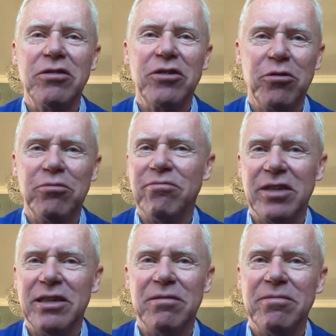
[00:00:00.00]
so
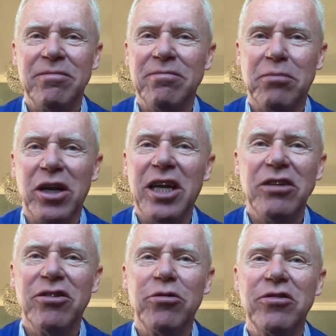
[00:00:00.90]
the money,
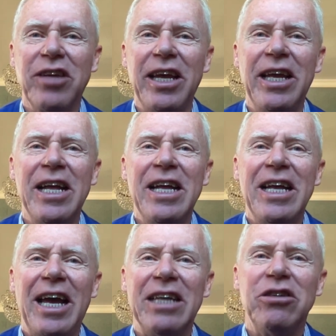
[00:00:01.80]
so to say,
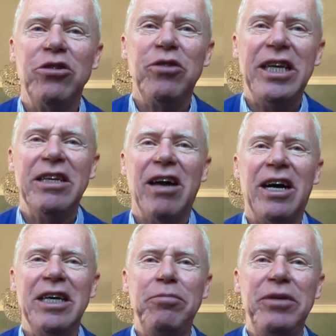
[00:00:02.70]
and you need
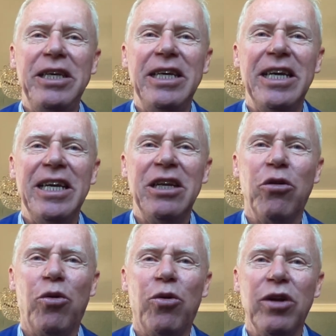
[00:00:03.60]
IP in
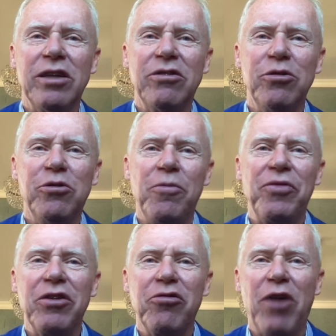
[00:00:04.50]
order to
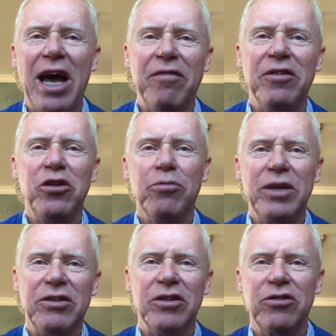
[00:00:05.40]
thrive your
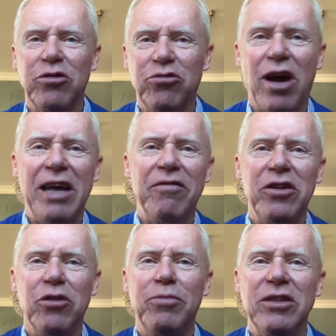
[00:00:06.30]
business, to drive
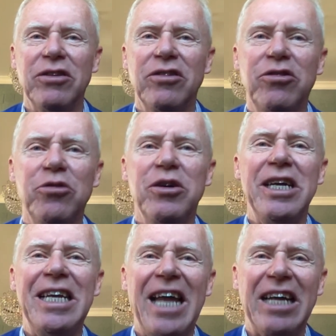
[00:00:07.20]
your business to
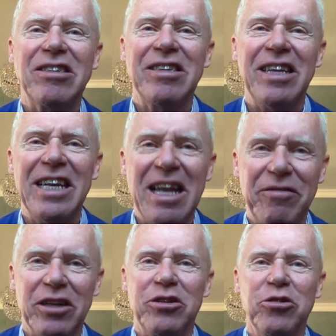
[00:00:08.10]
a next
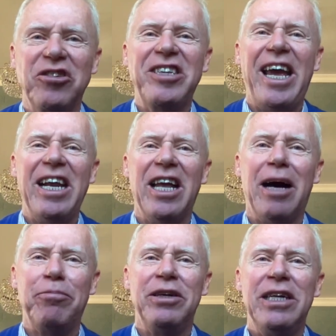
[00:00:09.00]
level, to scale
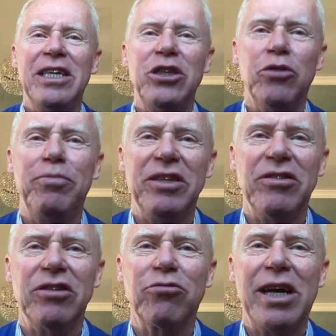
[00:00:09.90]
up your
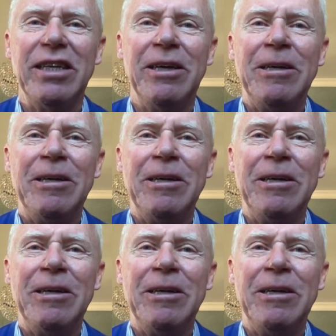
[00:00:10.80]
business, right?